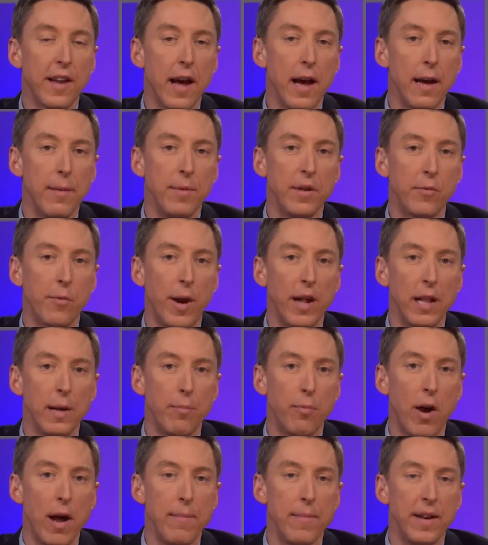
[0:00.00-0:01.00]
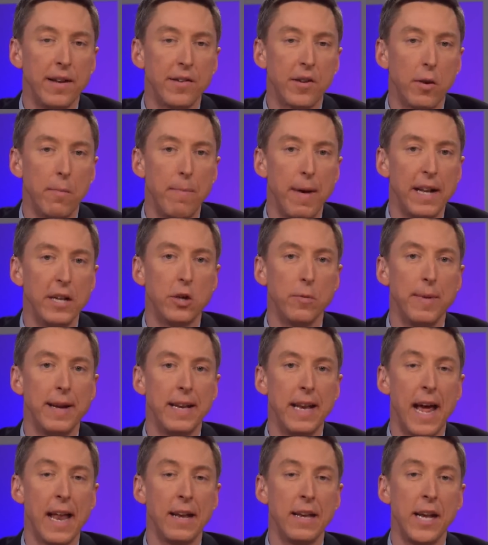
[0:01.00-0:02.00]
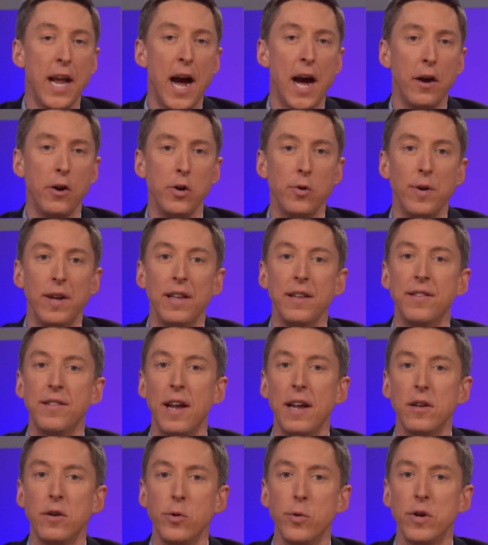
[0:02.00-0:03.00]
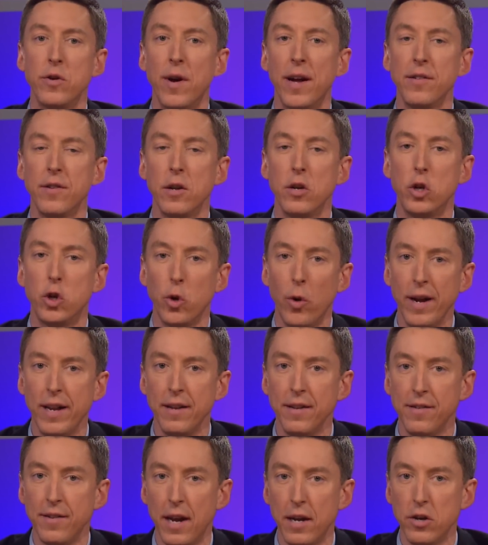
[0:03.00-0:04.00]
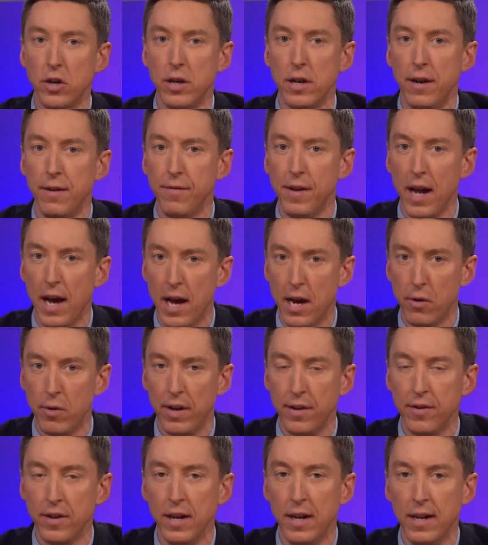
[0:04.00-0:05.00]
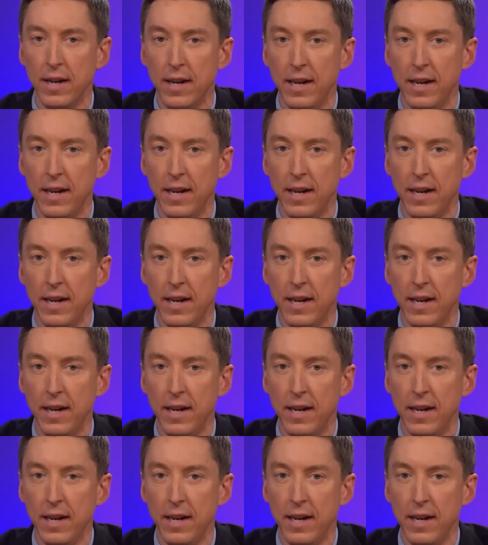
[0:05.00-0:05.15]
time, Israeli Prime Minister Benjamin Netanyahu is set to address a joint session of Congress.